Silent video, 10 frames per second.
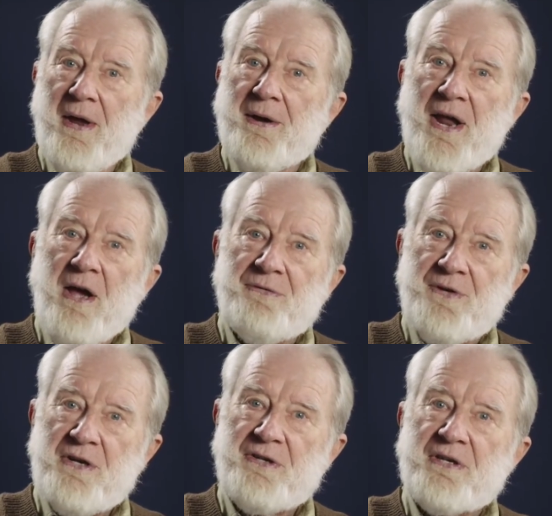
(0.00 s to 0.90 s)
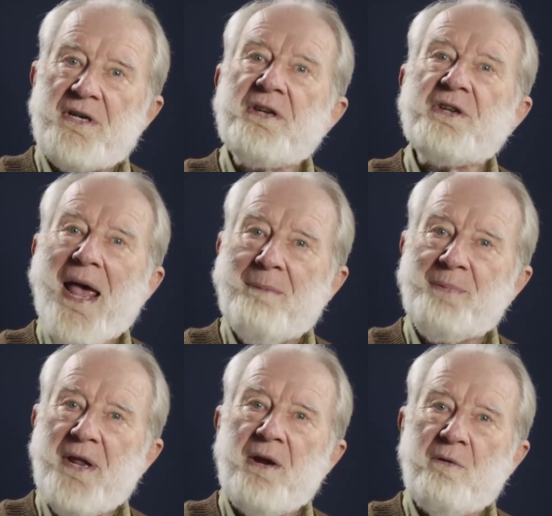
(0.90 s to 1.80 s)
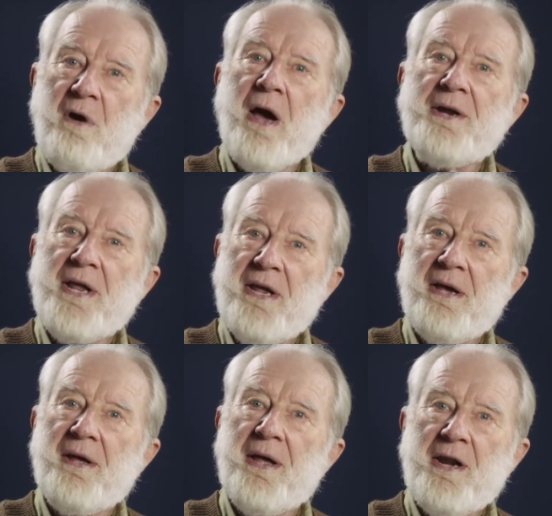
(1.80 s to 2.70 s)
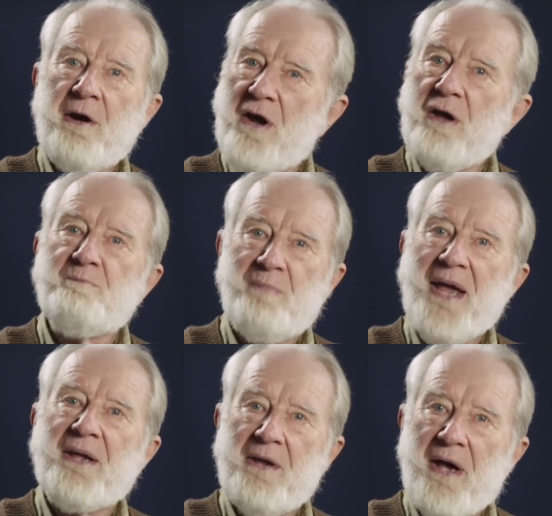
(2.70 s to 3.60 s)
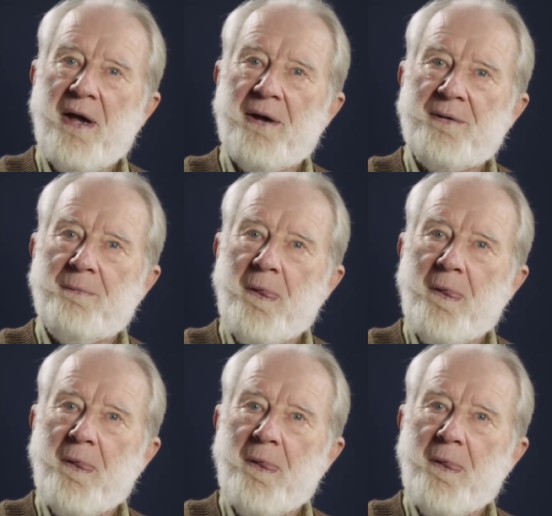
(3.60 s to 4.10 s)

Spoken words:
Now this is happening right here in our own backyard.